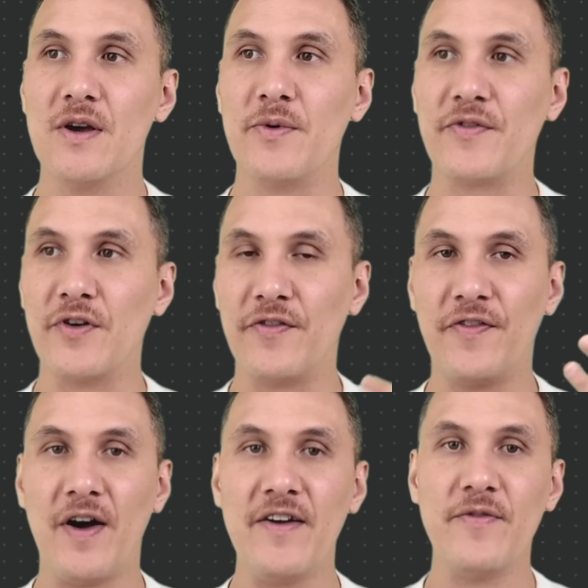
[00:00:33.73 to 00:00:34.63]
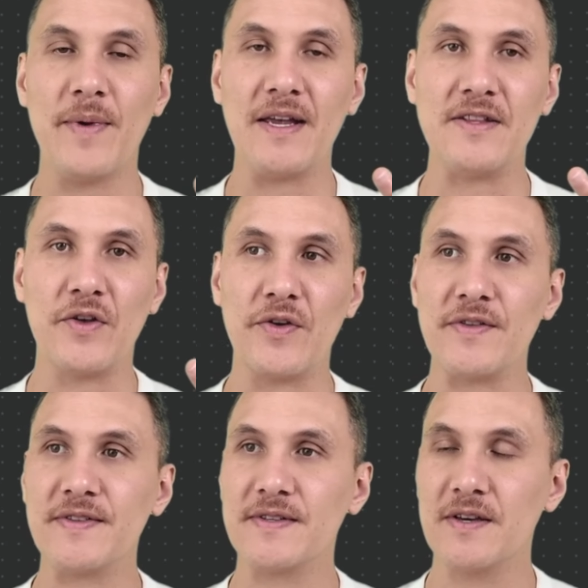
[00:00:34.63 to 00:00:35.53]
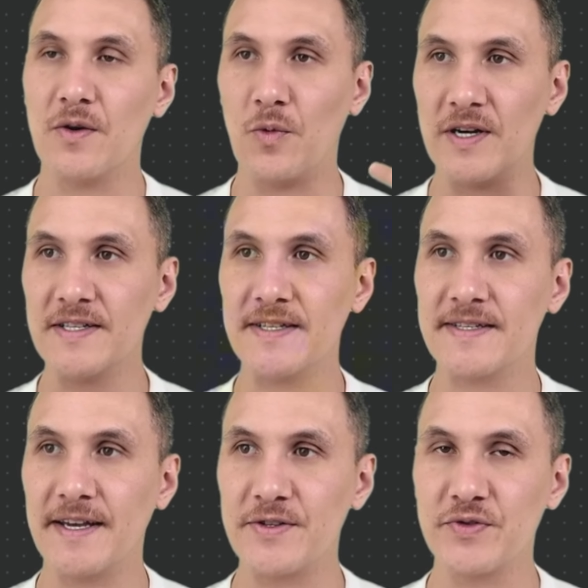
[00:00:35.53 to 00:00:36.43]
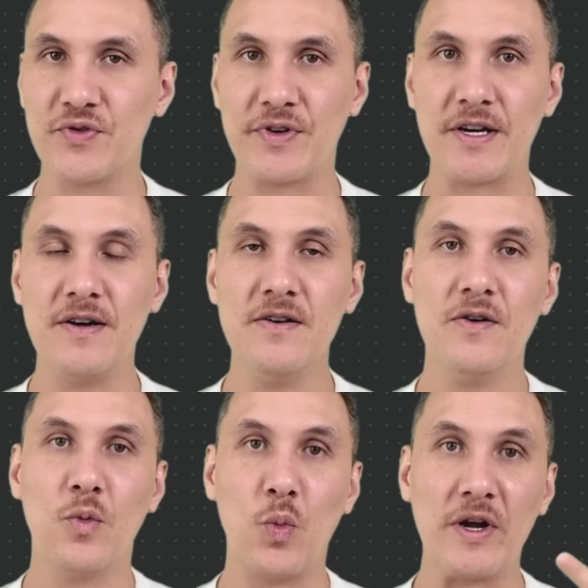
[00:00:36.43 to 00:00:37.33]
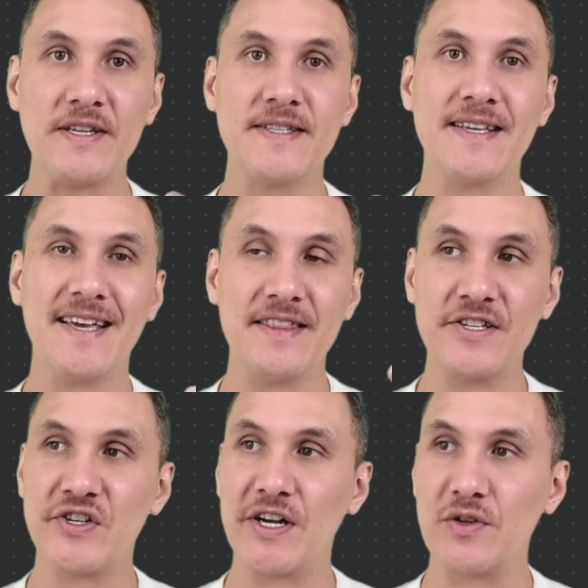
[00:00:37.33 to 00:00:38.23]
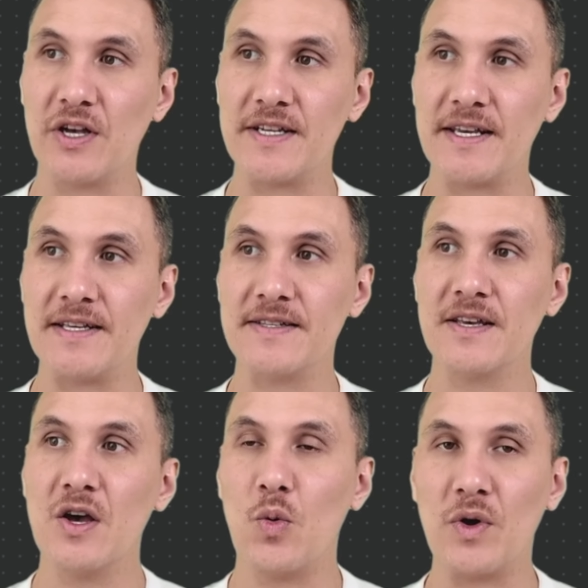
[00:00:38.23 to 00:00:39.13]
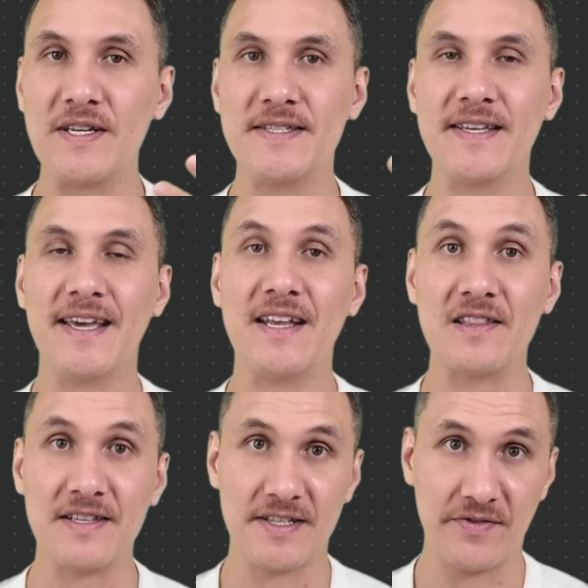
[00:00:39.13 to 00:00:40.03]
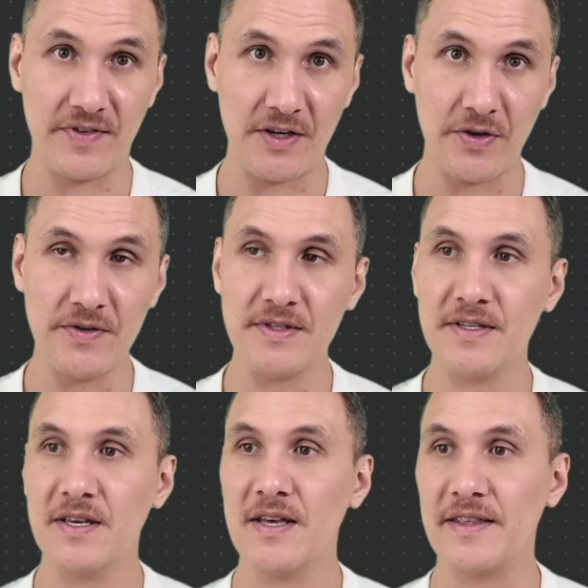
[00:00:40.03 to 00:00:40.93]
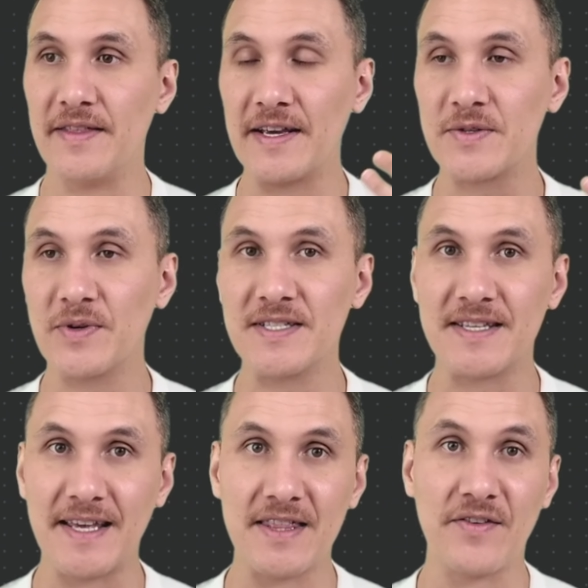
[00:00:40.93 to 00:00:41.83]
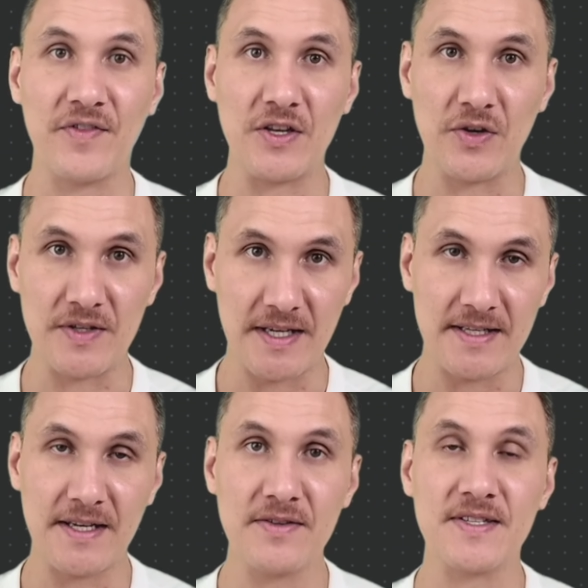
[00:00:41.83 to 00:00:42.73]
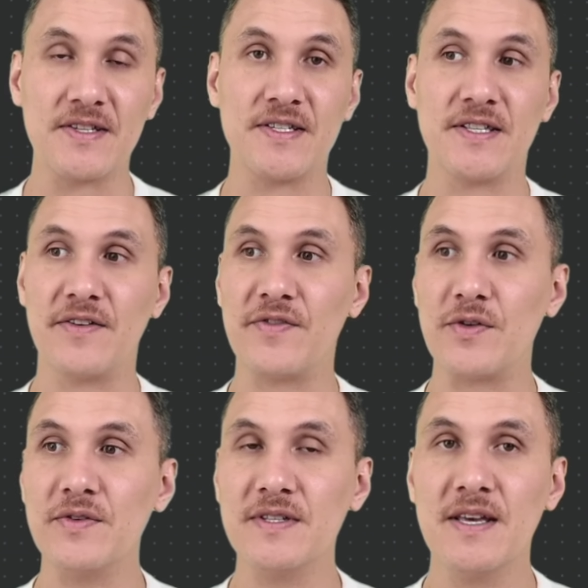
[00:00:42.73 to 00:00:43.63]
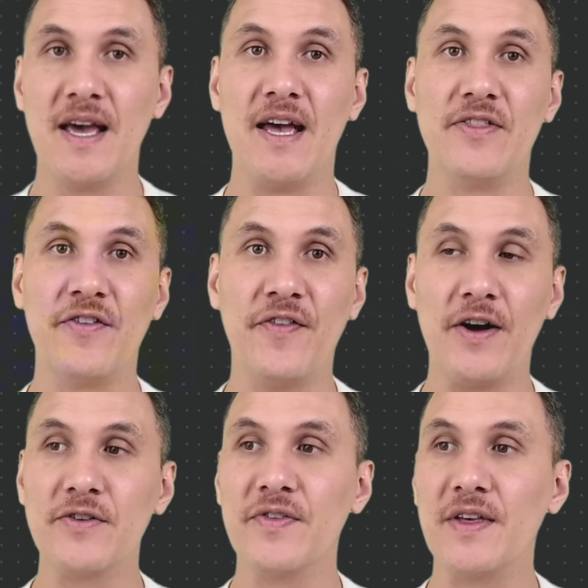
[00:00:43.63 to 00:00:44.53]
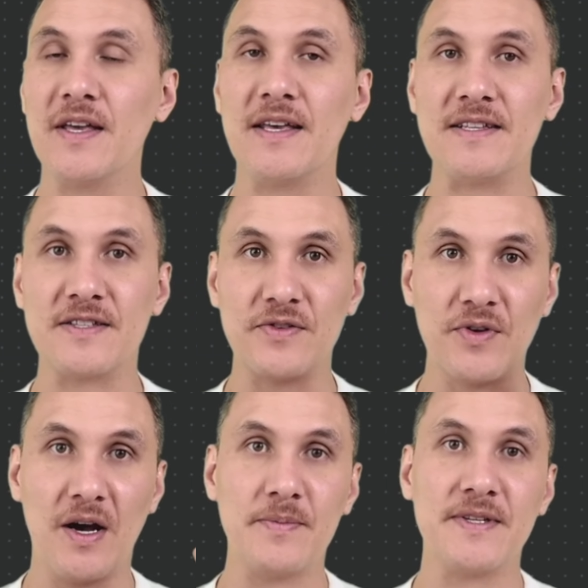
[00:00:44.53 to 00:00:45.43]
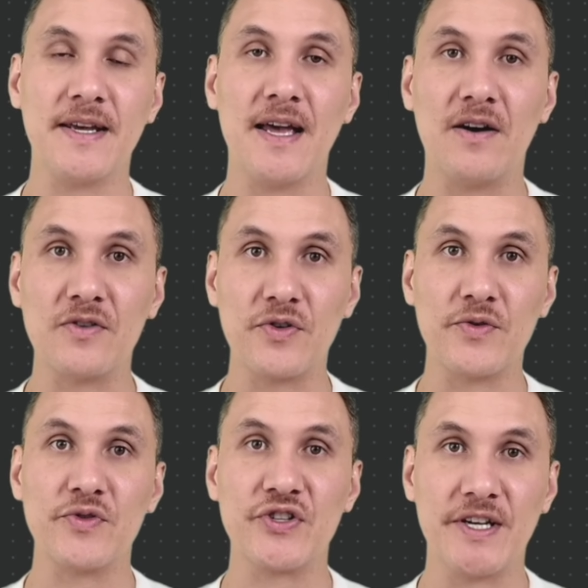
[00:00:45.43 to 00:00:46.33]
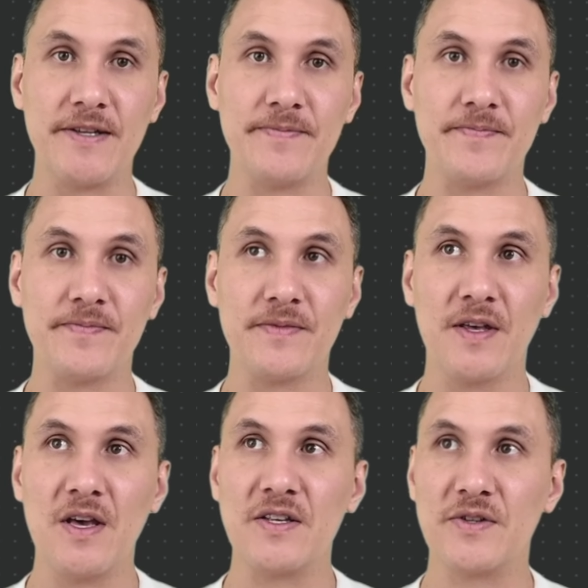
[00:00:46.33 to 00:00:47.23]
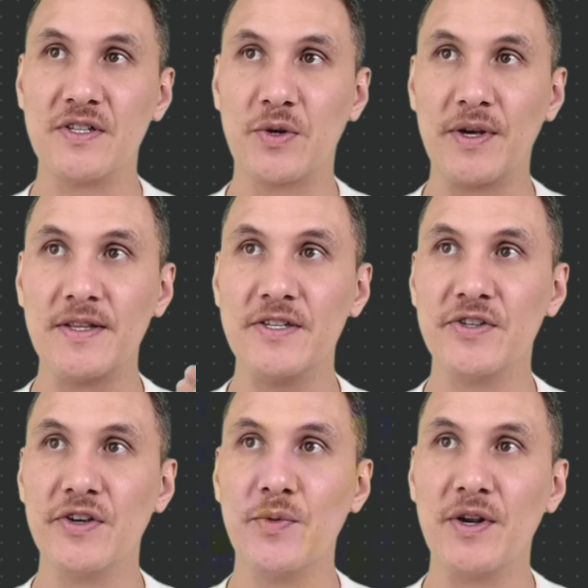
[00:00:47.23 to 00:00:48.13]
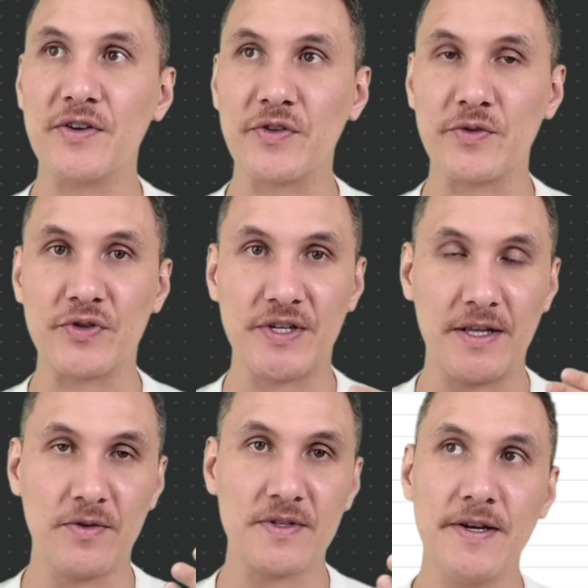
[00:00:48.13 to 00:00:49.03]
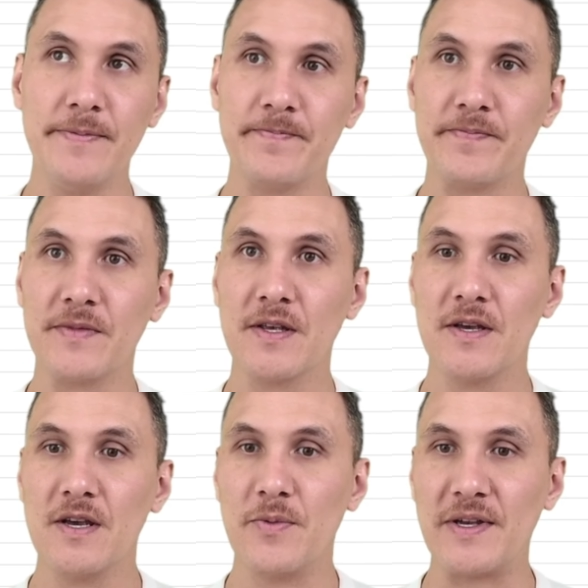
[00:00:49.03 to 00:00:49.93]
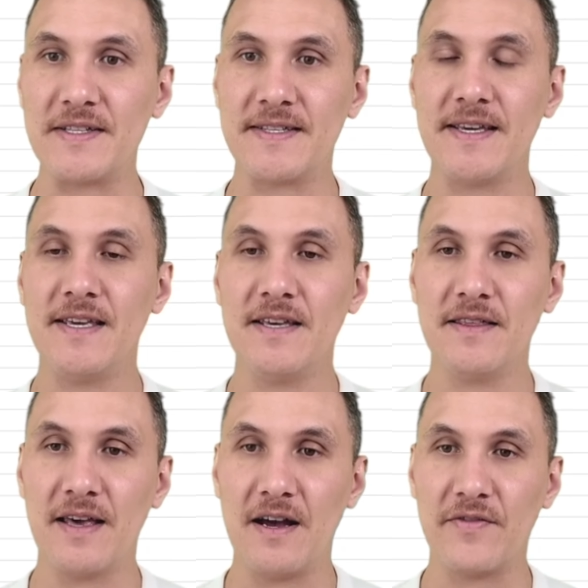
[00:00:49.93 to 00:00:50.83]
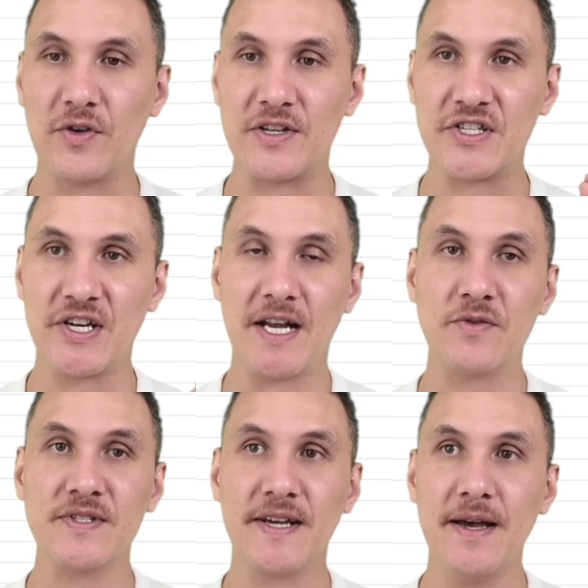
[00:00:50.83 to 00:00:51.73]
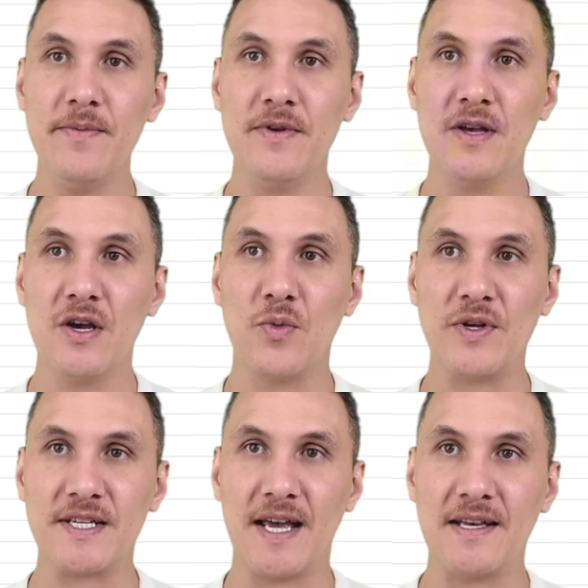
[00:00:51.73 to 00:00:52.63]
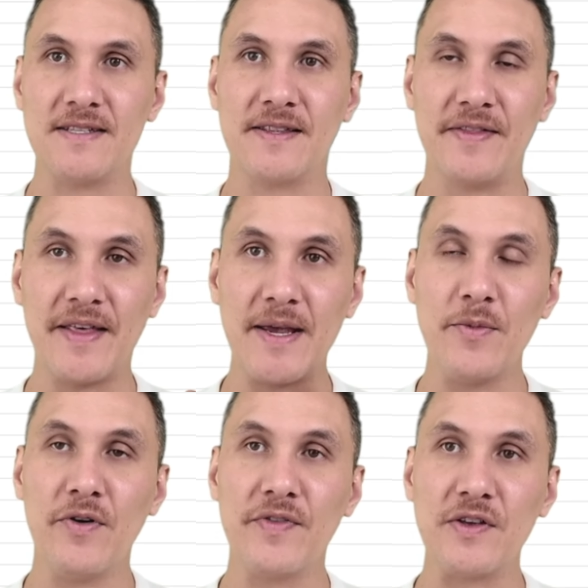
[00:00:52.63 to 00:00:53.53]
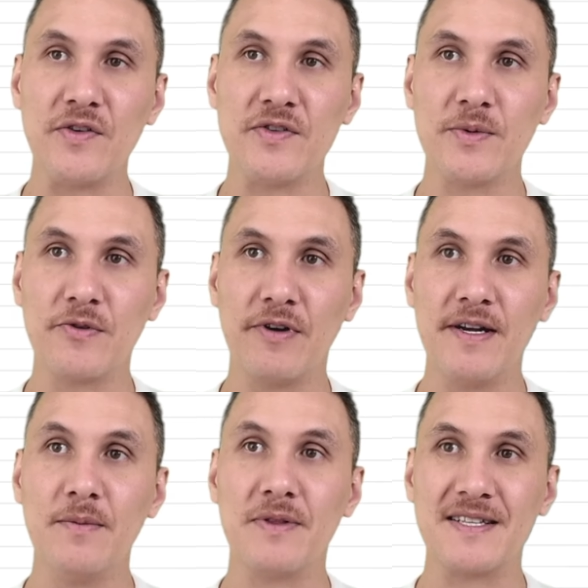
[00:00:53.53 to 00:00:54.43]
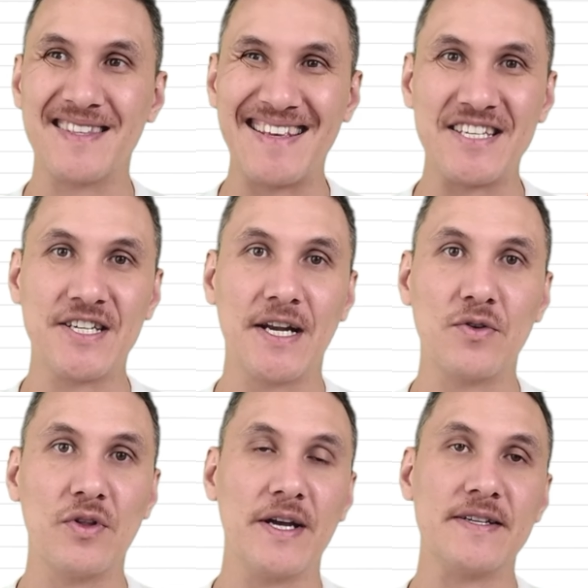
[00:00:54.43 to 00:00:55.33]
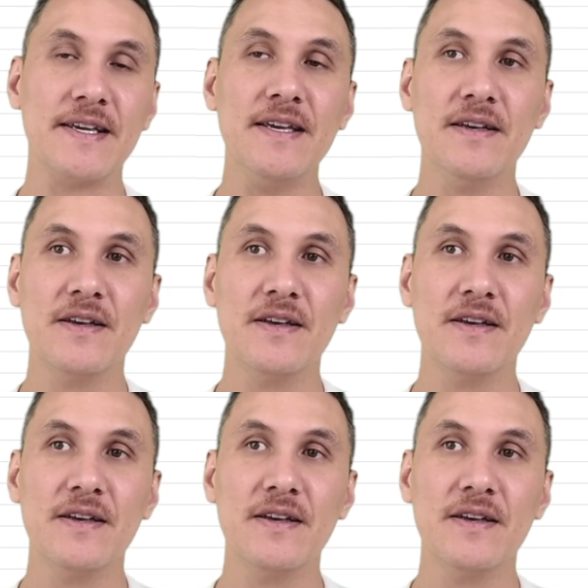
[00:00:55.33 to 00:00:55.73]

We've got 5 main nodes. One is a scheduled trigger, one is to get the channel IDs, one is to get a list of videos, the next one's to get the video details such as their views, and the final thing is to update our Google Sheet. So I'll just quickly show you what our Google Sheet like. We can see here that I've got a channels tab, which has the name of the YouTube creator plus their channel ID.